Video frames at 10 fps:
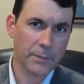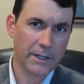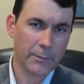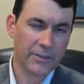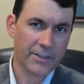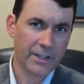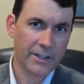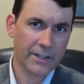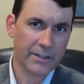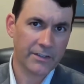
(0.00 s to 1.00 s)
name is Ted
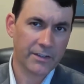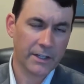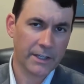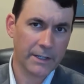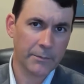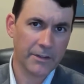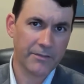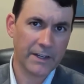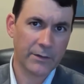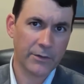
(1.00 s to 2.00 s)
Hicks. I am the
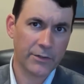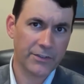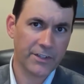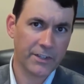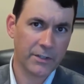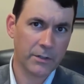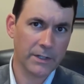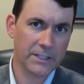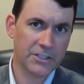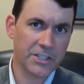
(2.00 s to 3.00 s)
founder,
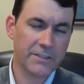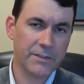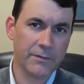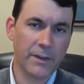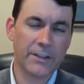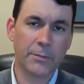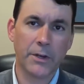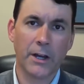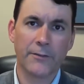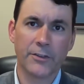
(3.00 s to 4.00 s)
CEO, and Chief
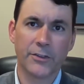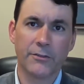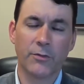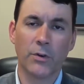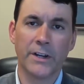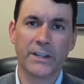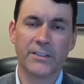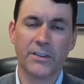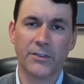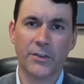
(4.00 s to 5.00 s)
Investment Officer for
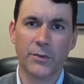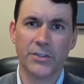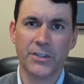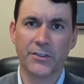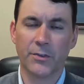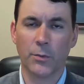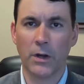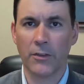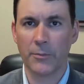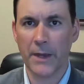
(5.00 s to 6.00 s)
Hicks & Associates
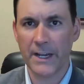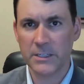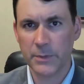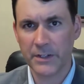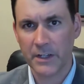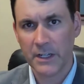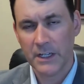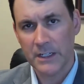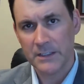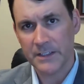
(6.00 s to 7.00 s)
Wealth Management.
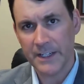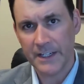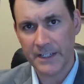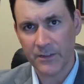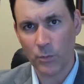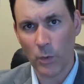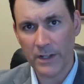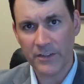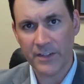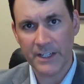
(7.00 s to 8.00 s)
Today is
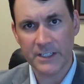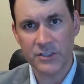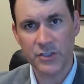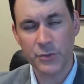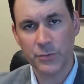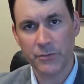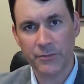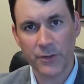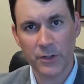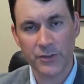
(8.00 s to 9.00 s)
Wednesday, June
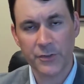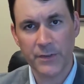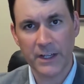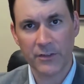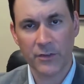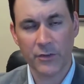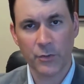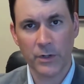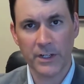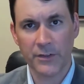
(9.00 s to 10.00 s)
1st,
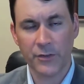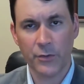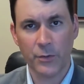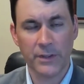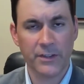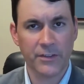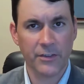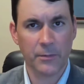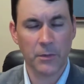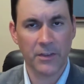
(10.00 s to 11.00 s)
2022, and this
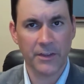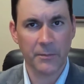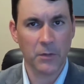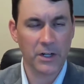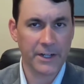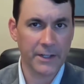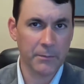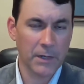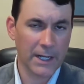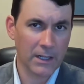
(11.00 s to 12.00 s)
is our monthly market
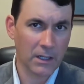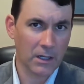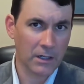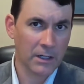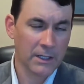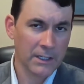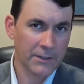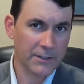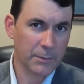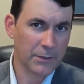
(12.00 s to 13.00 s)
monologue.
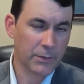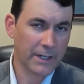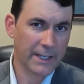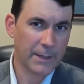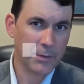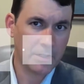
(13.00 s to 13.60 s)
This month we're going to keep it a